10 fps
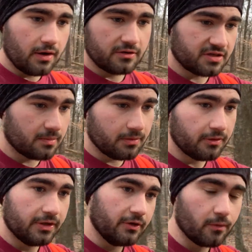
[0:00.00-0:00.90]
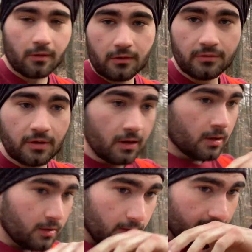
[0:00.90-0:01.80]
here is a completely new world,
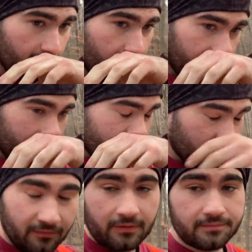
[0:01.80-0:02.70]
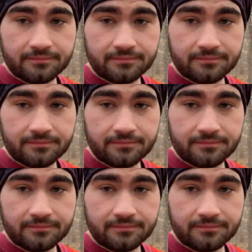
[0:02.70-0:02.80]
you know, everything's different.